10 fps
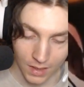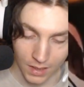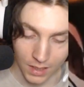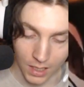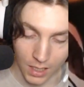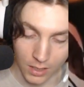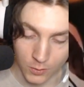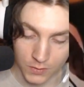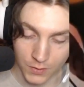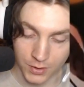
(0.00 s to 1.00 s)
Your
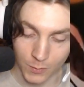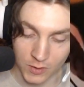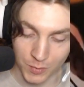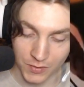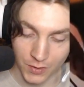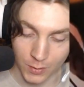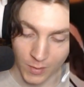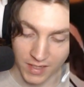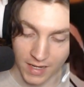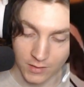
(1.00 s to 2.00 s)
turn, once per turn, when
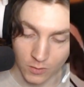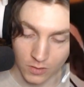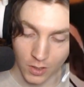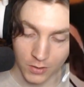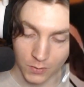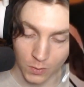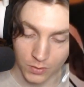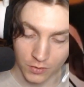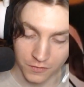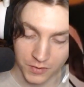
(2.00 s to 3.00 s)
a Dawn card on
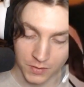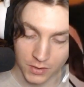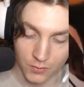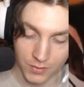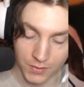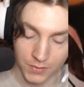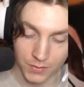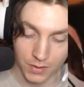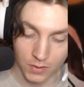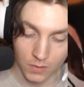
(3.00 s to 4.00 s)
your field is returned to
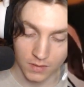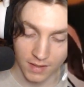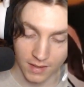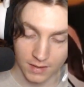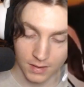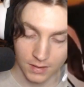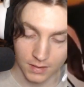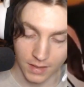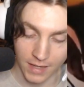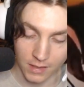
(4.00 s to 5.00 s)
the Dawn deck,
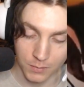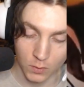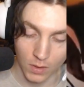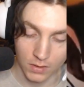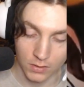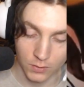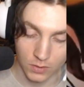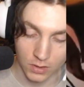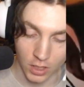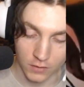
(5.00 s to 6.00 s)
add up to 1 Dawn
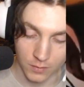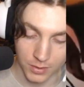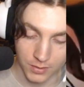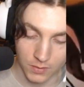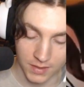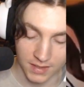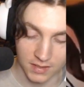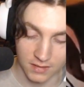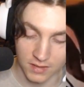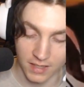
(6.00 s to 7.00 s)
card from your Dawn deck as
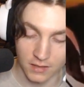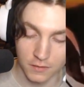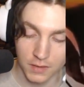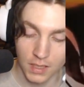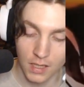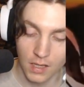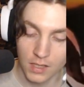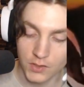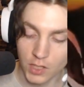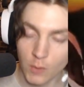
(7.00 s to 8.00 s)
it's active.
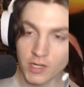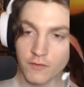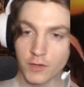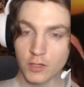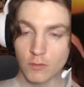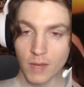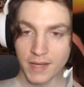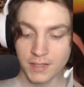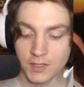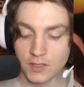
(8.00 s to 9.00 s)
So whenever you
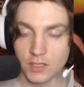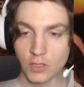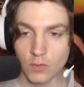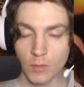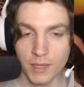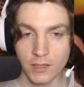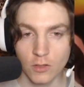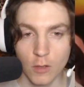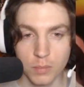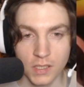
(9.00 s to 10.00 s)
minus, this will make you
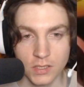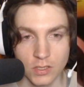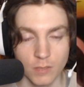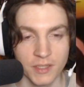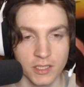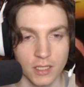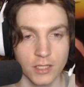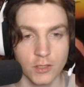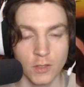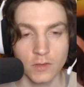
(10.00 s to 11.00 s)
go plus. So basically
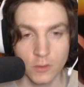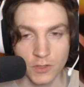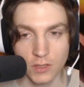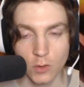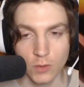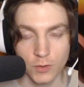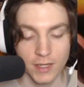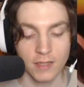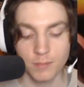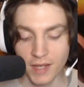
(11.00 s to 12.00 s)
you don't lose the Dawn, you
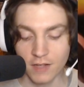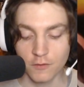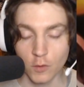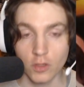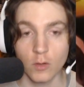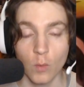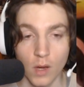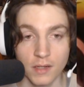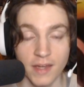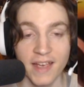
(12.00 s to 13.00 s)
get it back for
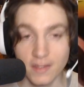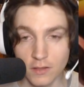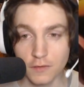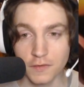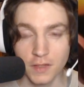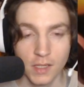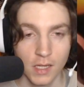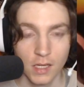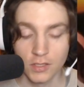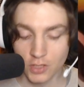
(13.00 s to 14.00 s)
1 active.
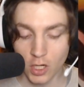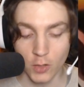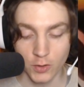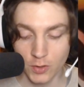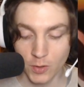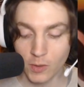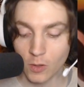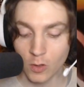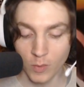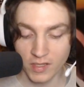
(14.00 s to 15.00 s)
So you
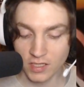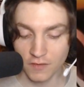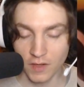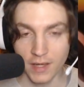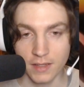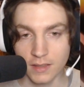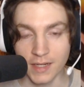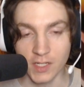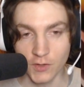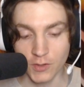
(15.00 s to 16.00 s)
always have like an
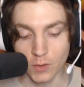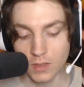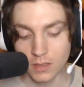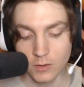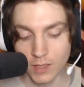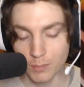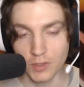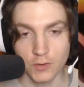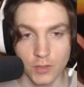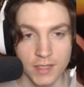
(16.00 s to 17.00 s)
extra Dawn. You can put
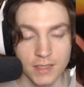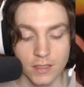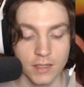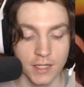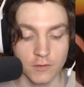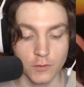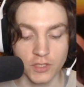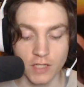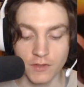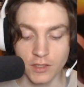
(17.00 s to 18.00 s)
it to your leader, hit for
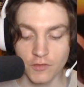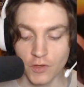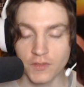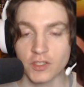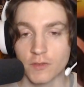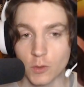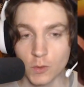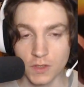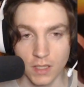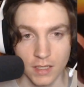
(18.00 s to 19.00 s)
7 if you have the 7
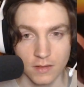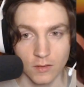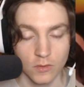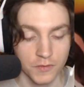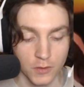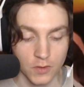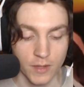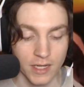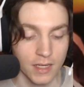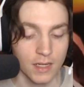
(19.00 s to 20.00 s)
cost kit on the field
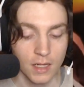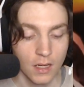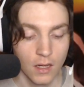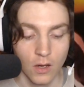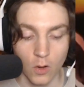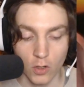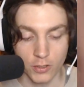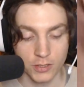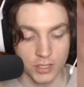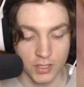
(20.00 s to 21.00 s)
already. Or you
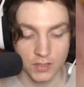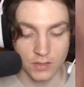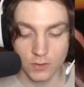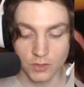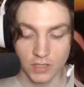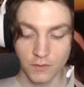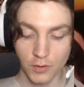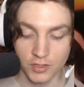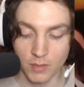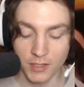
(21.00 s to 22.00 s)
just use it for
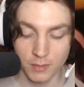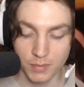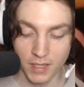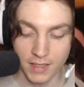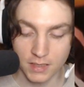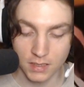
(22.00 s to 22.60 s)
some other place.